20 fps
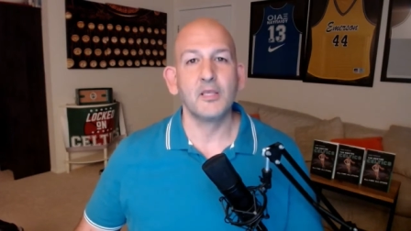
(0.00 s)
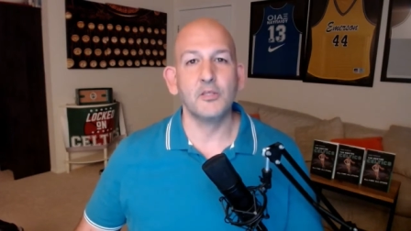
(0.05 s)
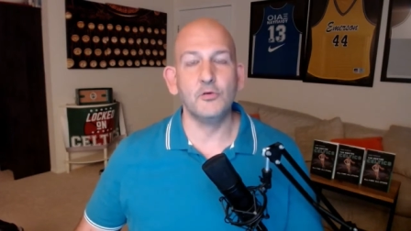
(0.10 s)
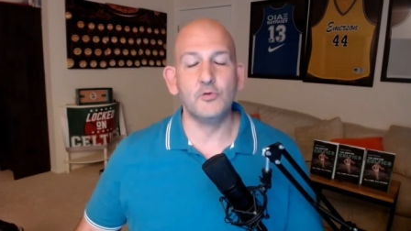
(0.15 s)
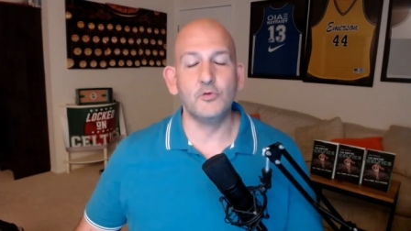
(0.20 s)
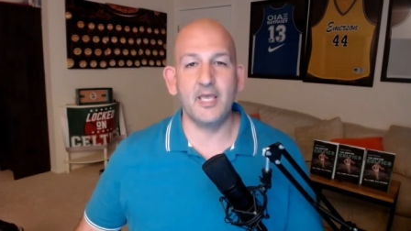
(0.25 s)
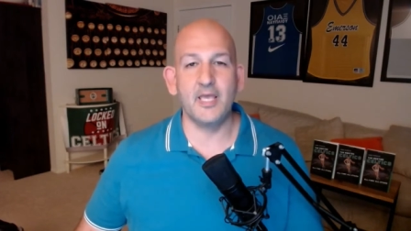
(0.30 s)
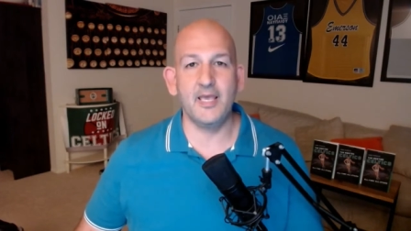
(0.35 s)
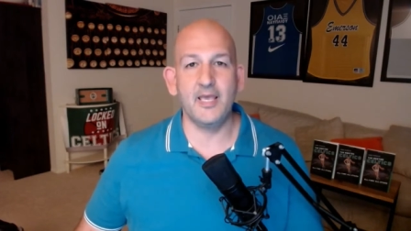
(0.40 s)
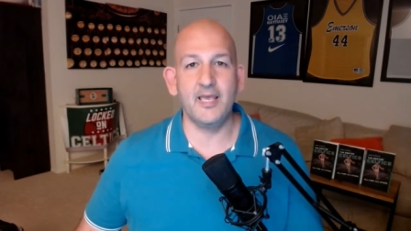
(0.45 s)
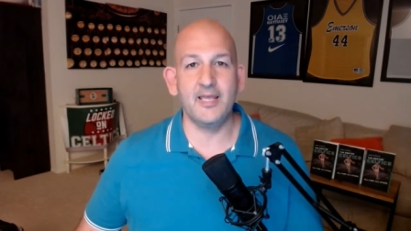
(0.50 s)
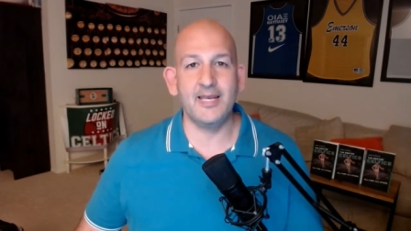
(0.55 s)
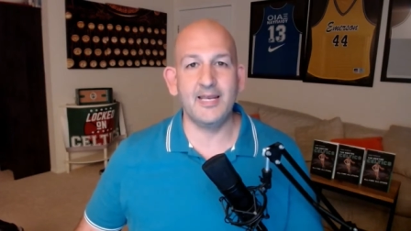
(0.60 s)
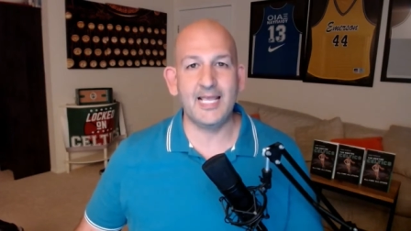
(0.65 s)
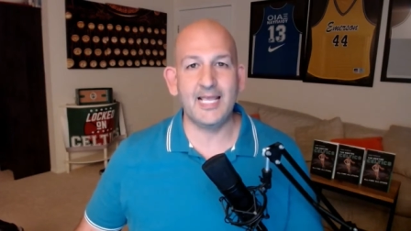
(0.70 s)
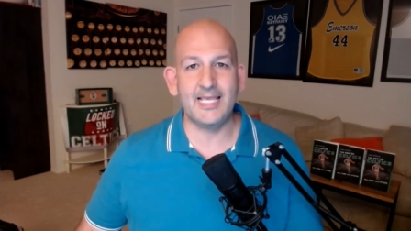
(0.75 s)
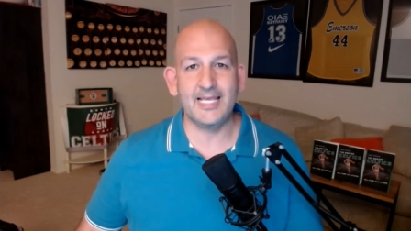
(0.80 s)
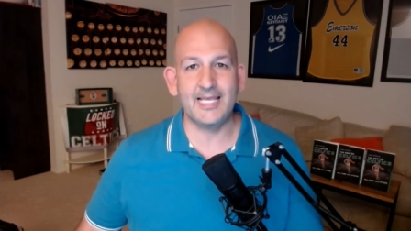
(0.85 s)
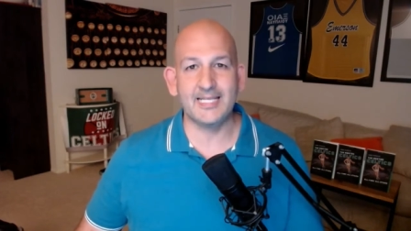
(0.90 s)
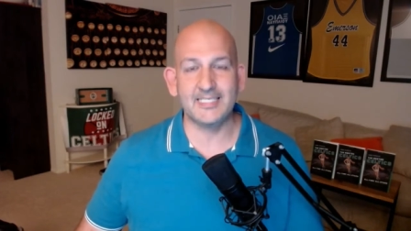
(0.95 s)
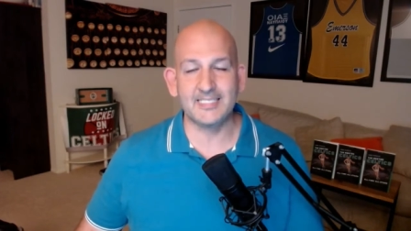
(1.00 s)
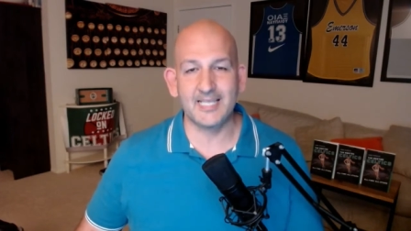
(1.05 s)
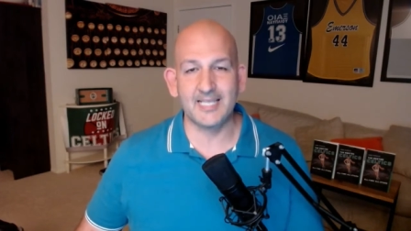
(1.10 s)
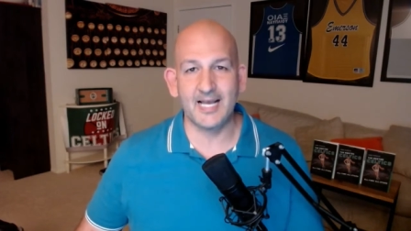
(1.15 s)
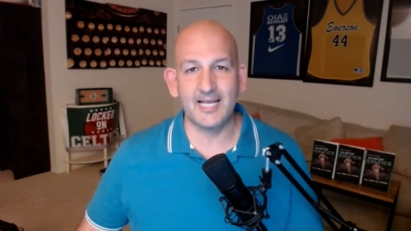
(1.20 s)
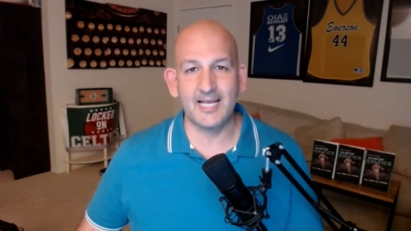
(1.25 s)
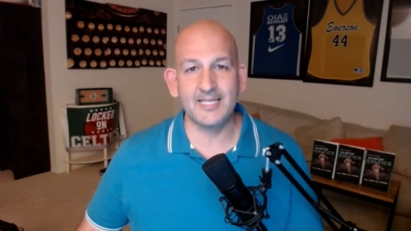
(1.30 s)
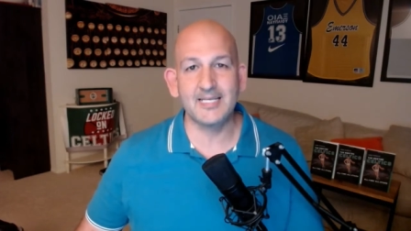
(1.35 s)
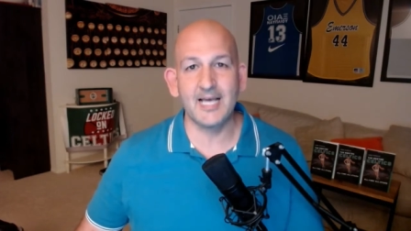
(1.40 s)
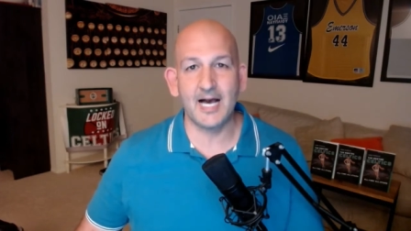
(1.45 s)
you can get a
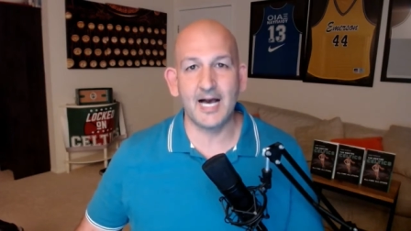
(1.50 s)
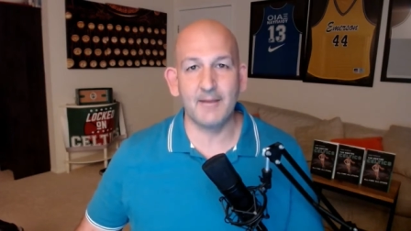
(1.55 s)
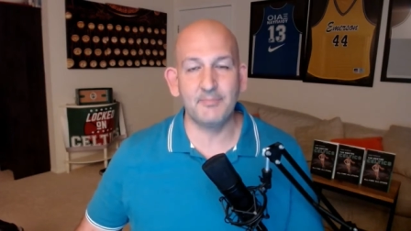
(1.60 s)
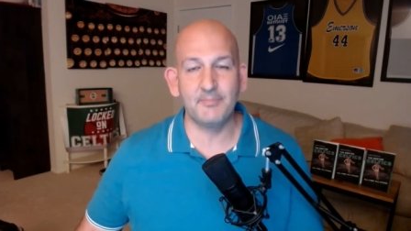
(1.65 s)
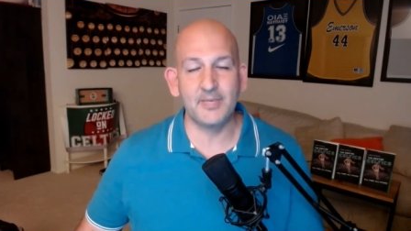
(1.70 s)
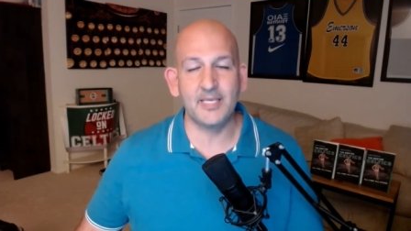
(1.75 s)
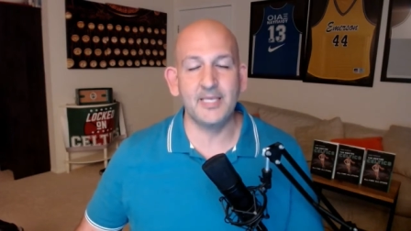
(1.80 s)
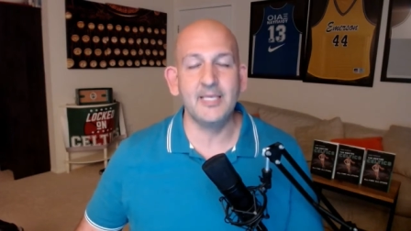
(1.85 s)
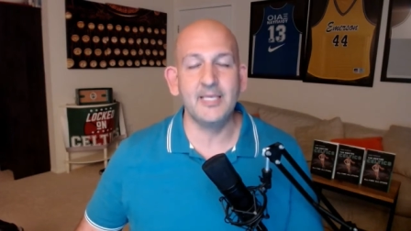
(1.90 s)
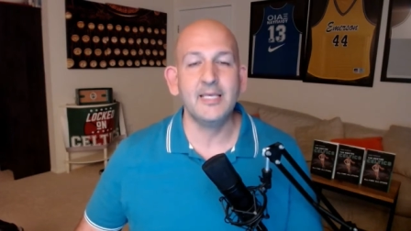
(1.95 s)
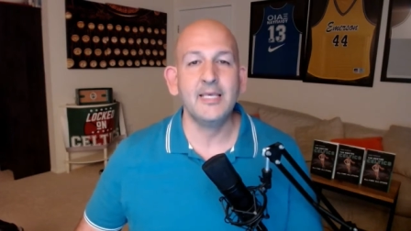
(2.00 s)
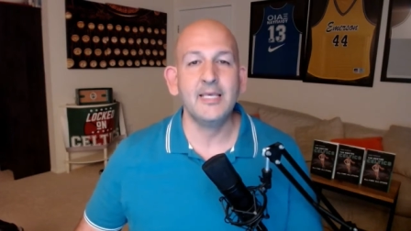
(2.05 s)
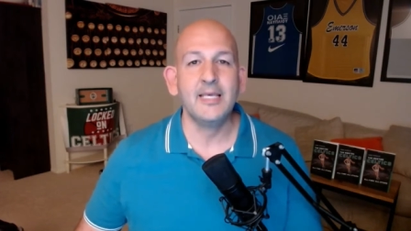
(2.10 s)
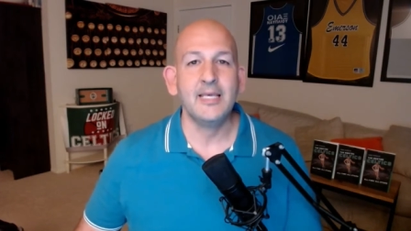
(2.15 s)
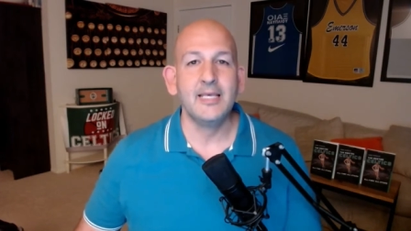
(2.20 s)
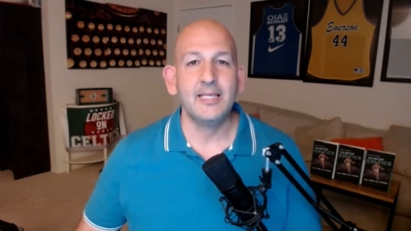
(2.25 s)
signed copy